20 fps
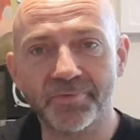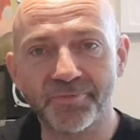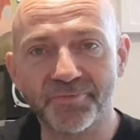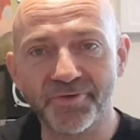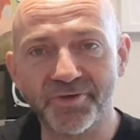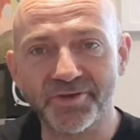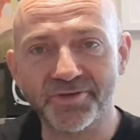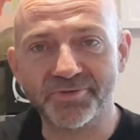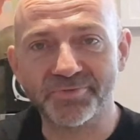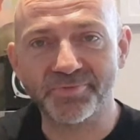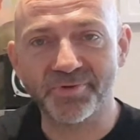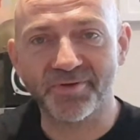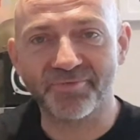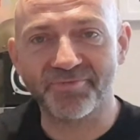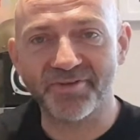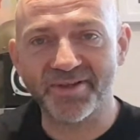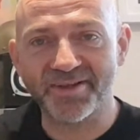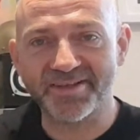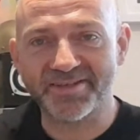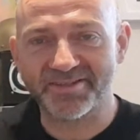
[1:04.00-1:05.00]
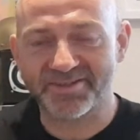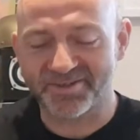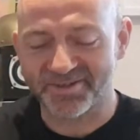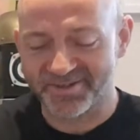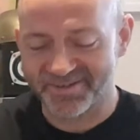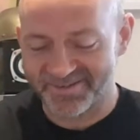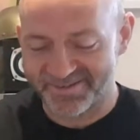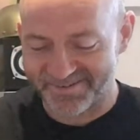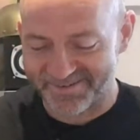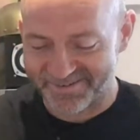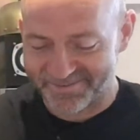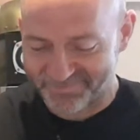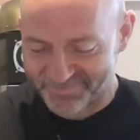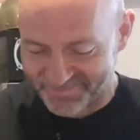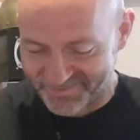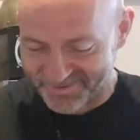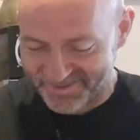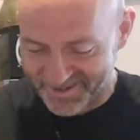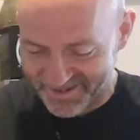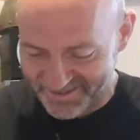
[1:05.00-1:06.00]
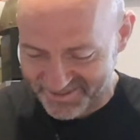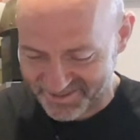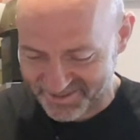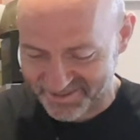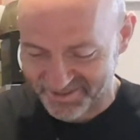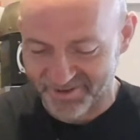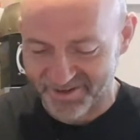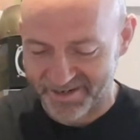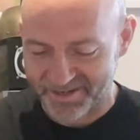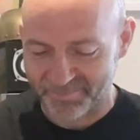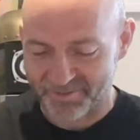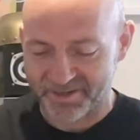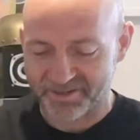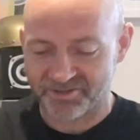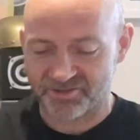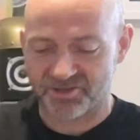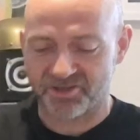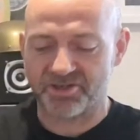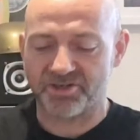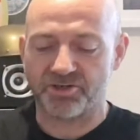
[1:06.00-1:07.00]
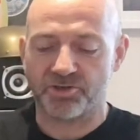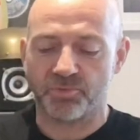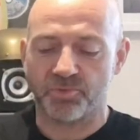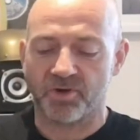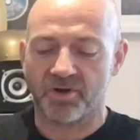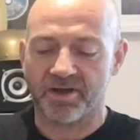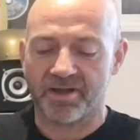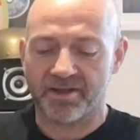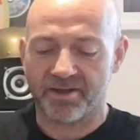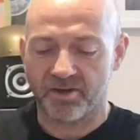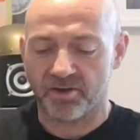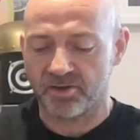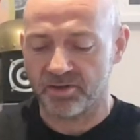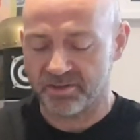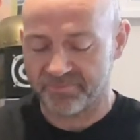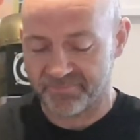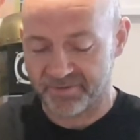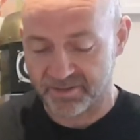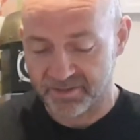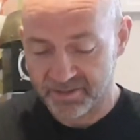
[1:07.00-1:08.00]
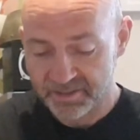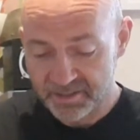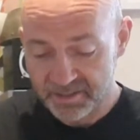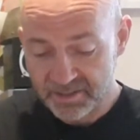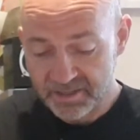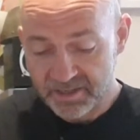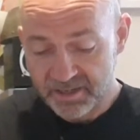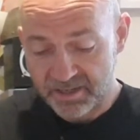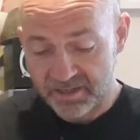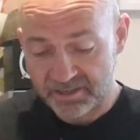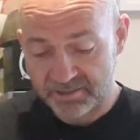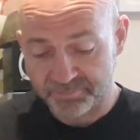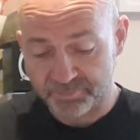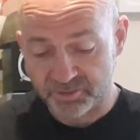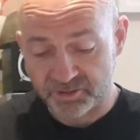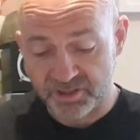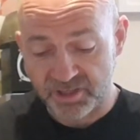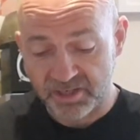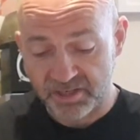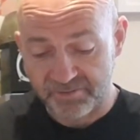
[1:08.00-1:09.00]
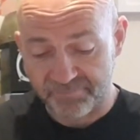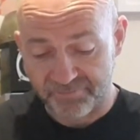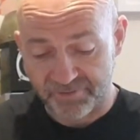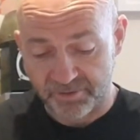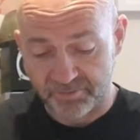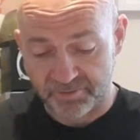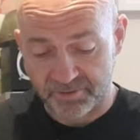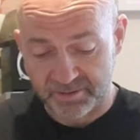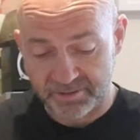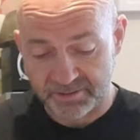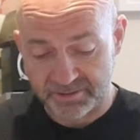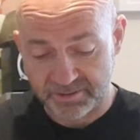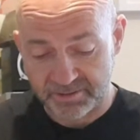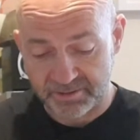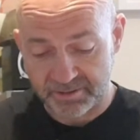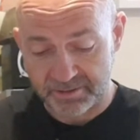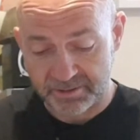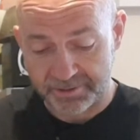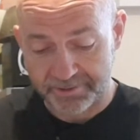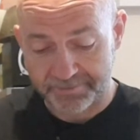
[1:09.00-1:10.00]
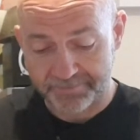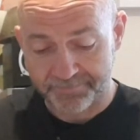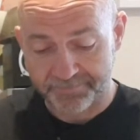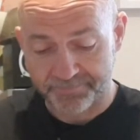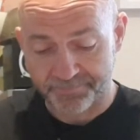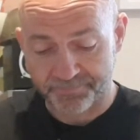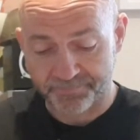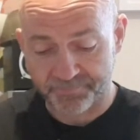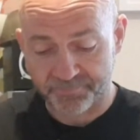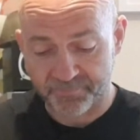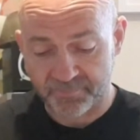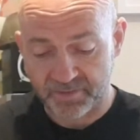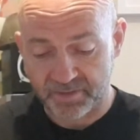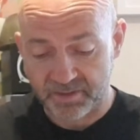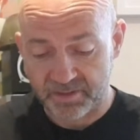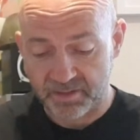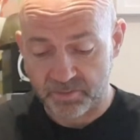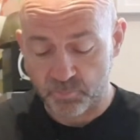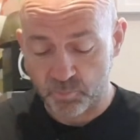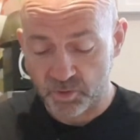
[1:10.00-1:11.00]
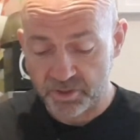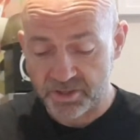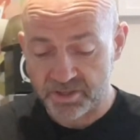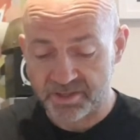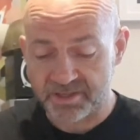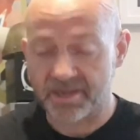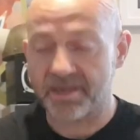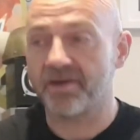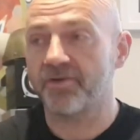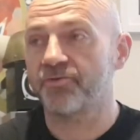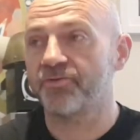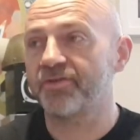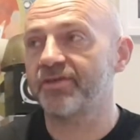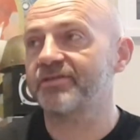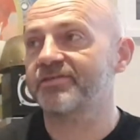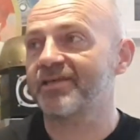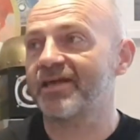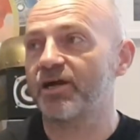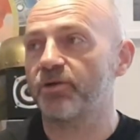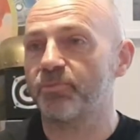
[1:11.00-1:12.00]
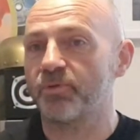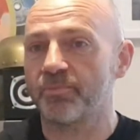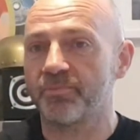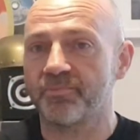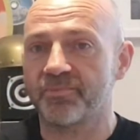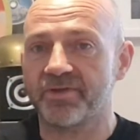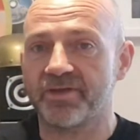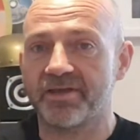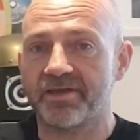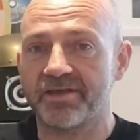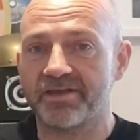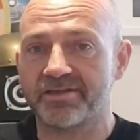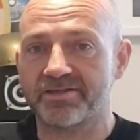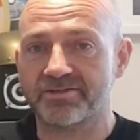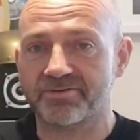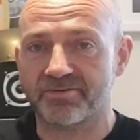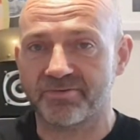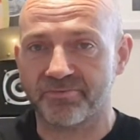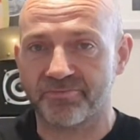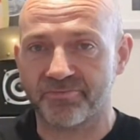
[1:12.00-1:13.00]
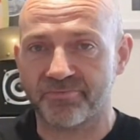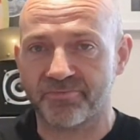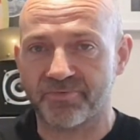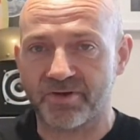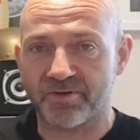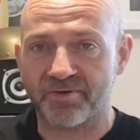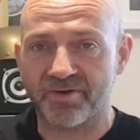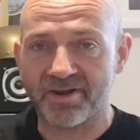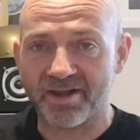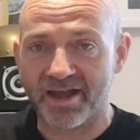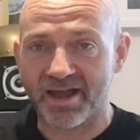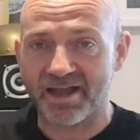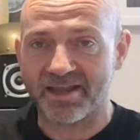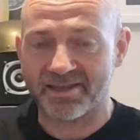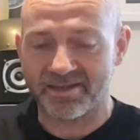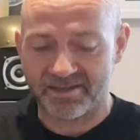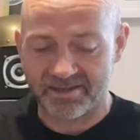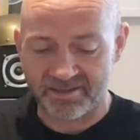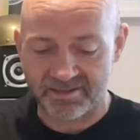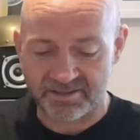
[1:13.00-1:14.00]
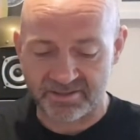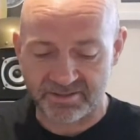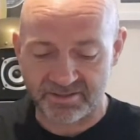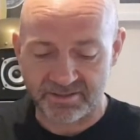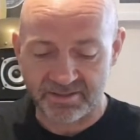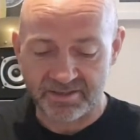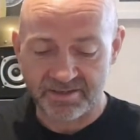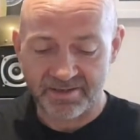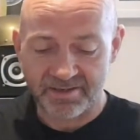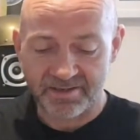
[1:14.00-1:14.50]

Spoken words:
I think it's pronounced Guy anyway. G-U-I Oliver. A Brazilian vocalist. What you get on this album is very 80s